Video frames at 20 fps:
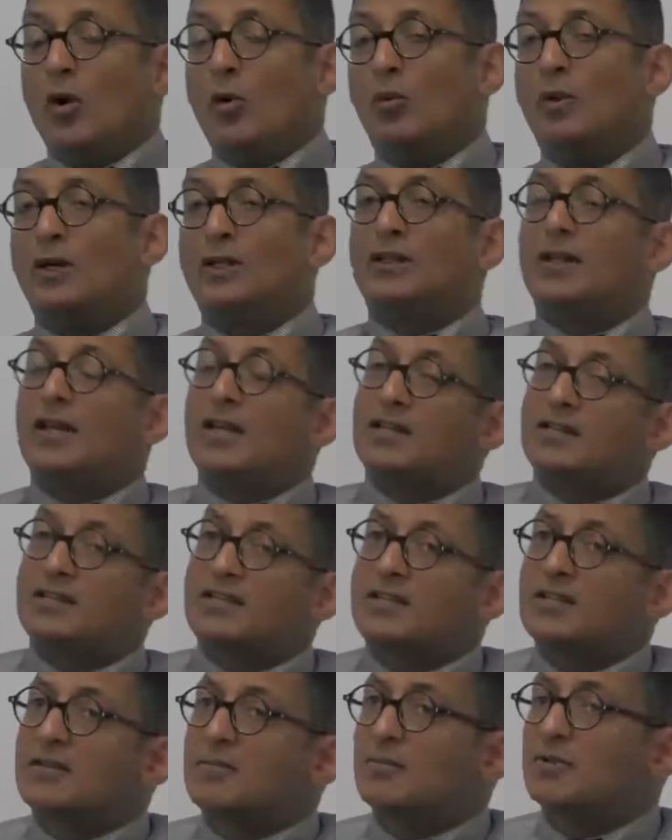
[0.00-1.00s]
Well,
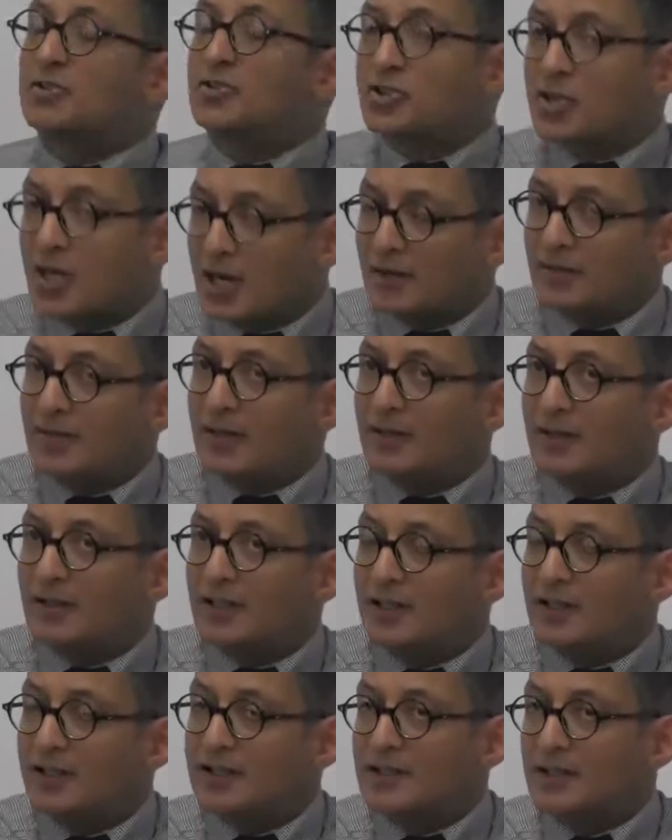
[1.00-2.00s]
it's to check that
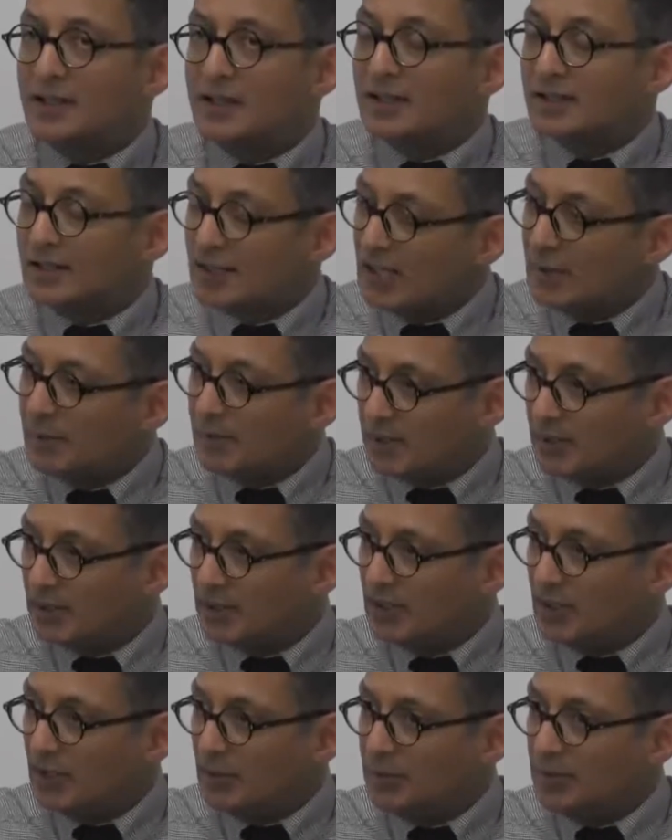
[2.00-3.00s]
learners are keeping
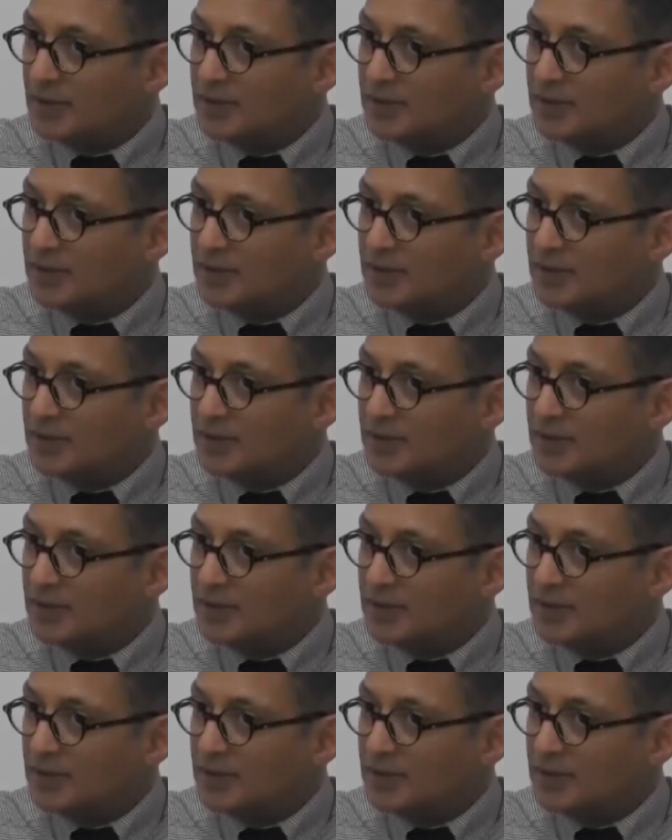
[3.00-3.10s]
up,